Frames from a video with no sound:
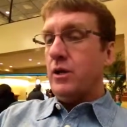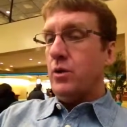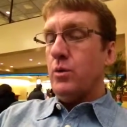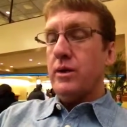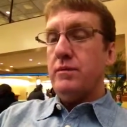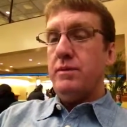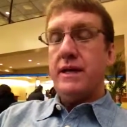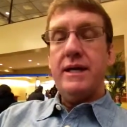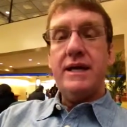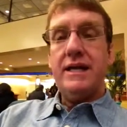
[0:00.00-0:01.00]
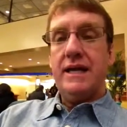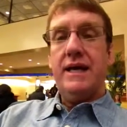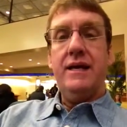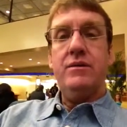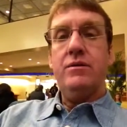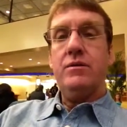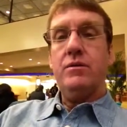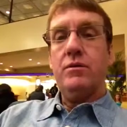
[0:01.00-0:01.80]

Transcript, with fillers: you would be clicking